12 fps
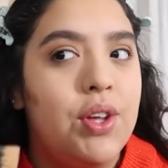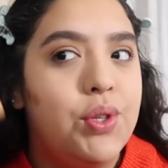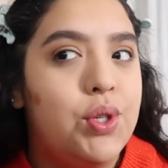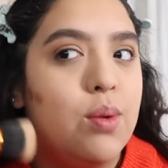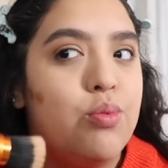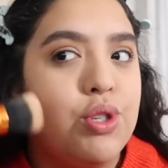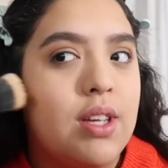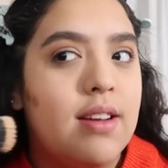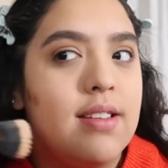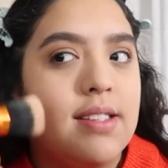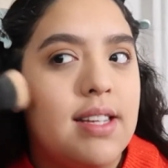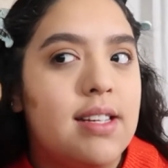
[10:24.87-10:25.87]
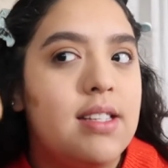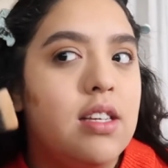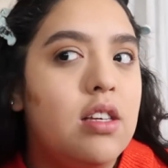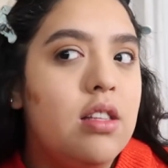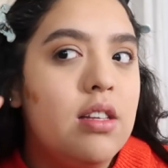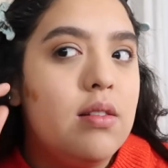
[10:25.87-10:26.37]
So I'm just going to stick
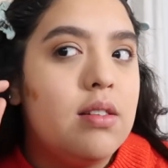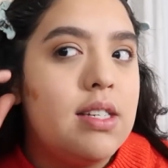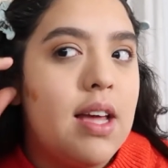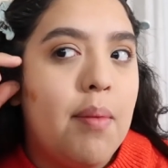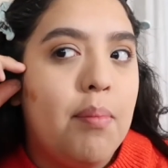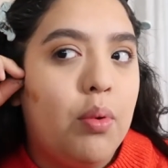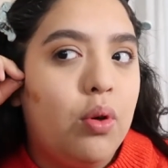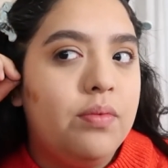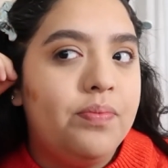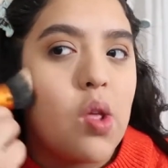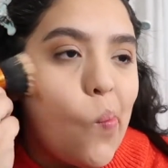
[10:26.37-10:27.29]
to the temple.